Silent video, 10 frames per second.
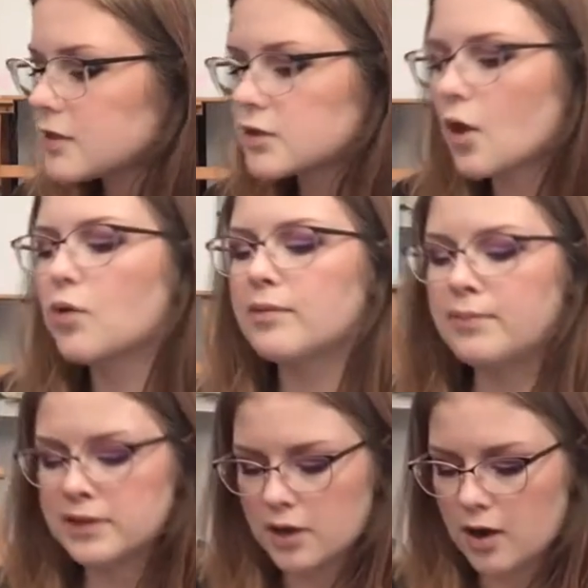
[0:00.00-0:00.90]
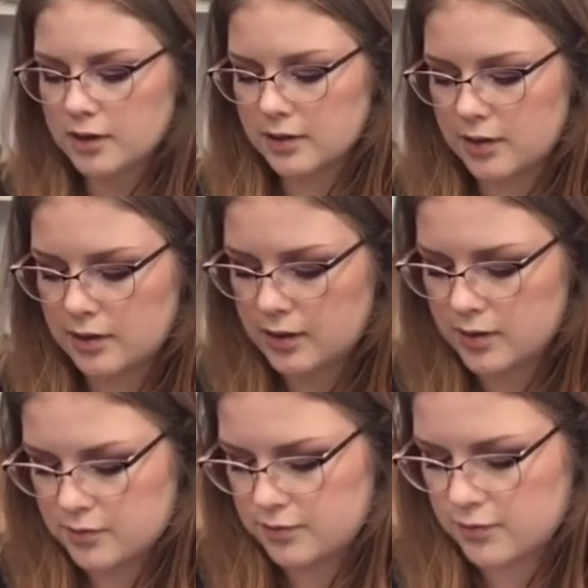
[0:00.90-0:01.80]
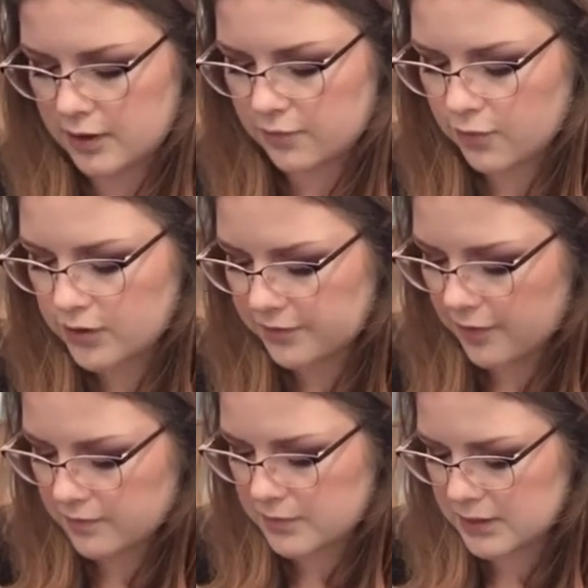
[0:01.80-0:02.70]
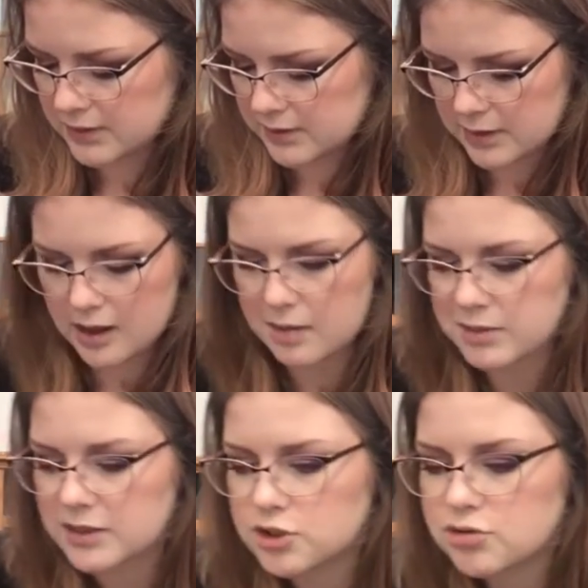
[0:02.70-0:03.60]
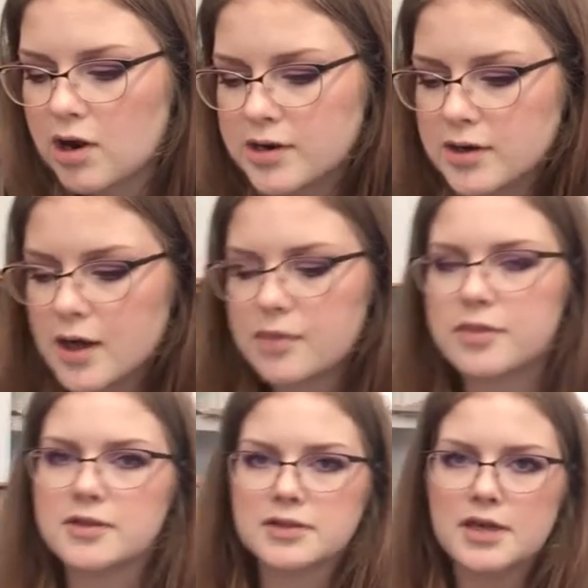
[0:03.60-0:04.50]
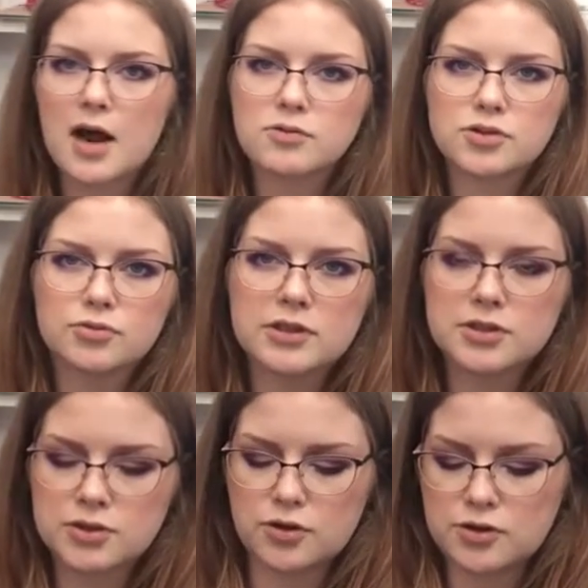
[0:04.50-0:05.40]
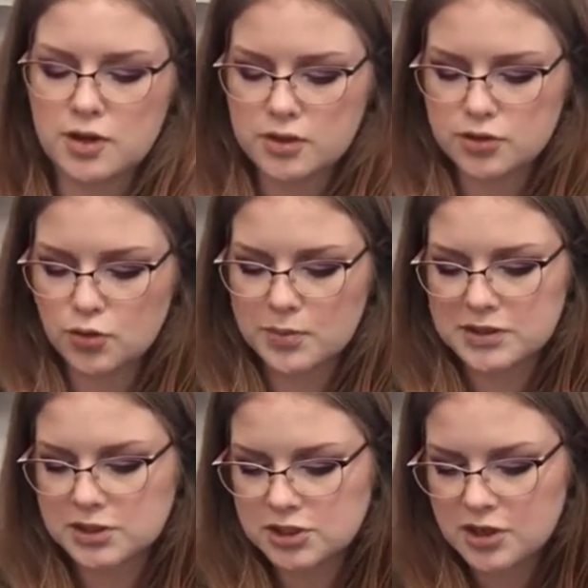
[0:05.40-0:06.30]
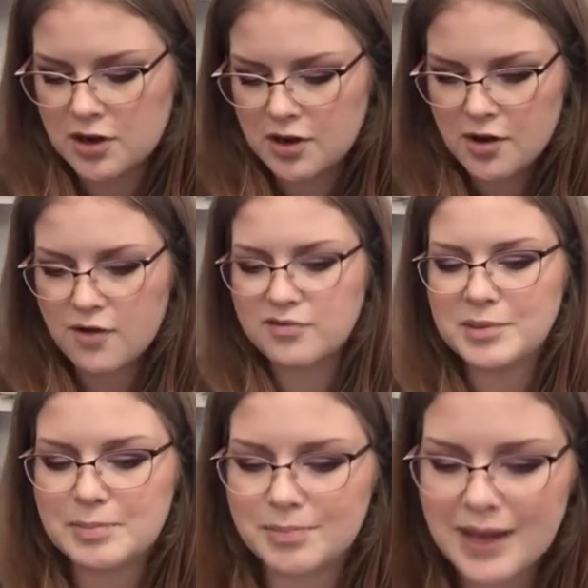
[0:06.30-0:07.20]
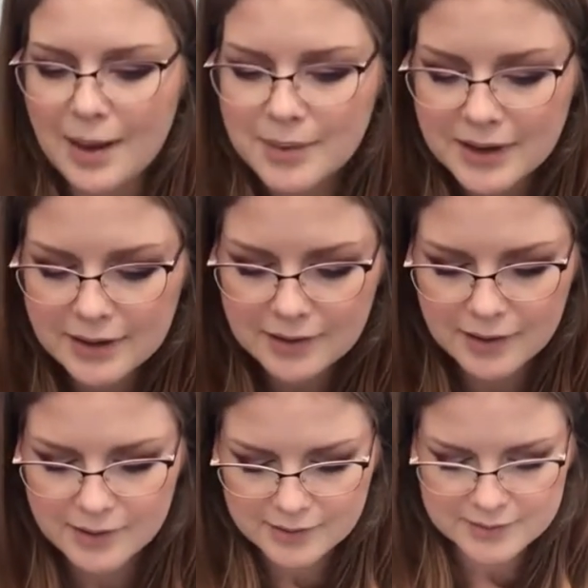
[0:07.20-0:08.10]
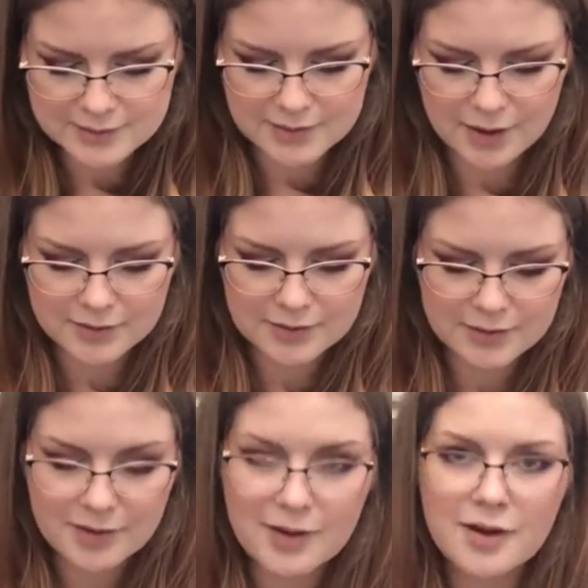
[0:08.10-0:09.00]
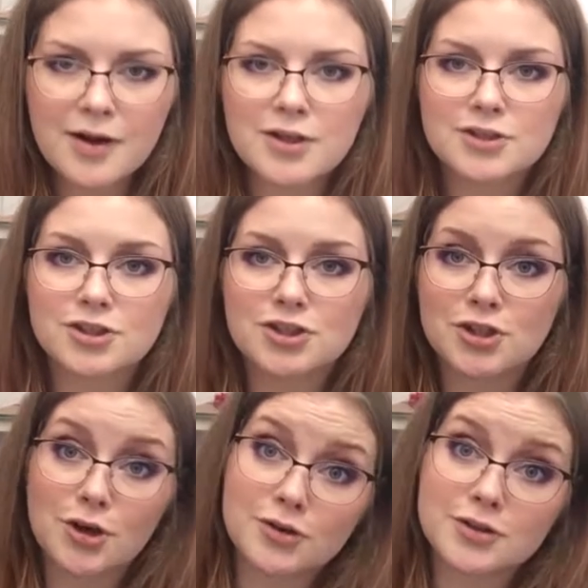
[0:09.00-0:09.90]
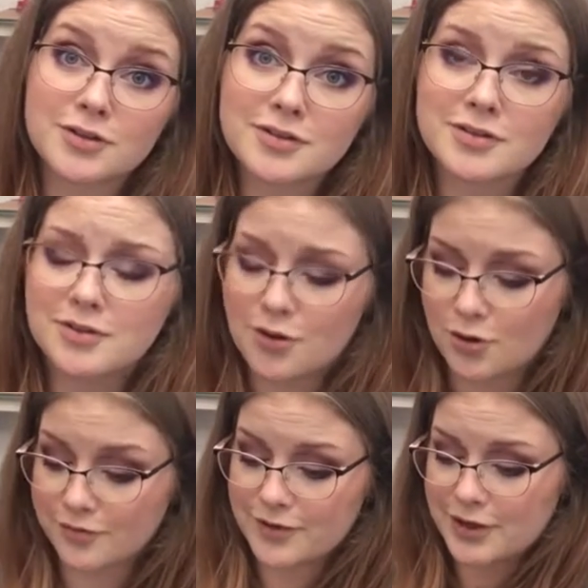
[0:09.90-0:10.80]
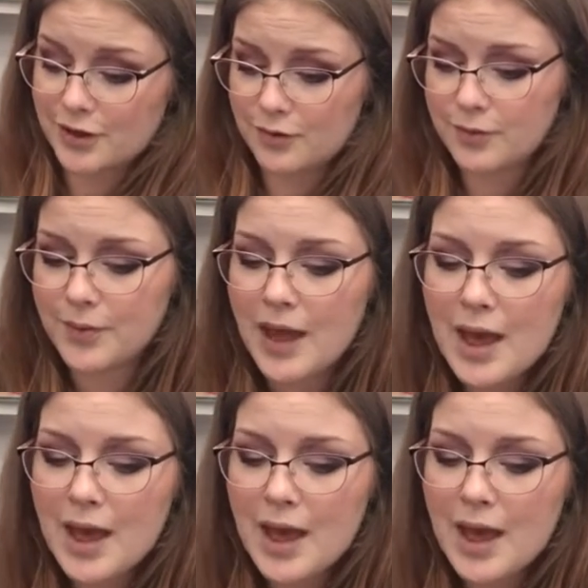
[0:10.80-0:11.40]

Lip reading: So we've been talking here for like 45 minutes. I'm gonna try to cut this down so there's not so much of me blabbing and it's not such a long video.